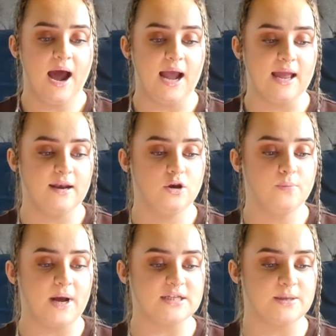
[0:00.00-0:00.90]
I ended
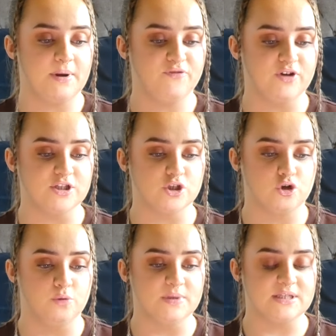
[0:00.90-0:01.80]
up asking my friend to
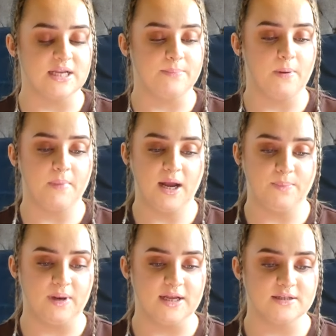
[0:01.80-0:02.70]
come and sleep at my
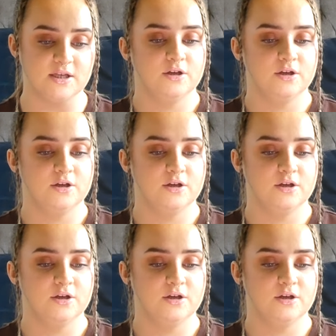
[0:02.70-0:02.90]
place.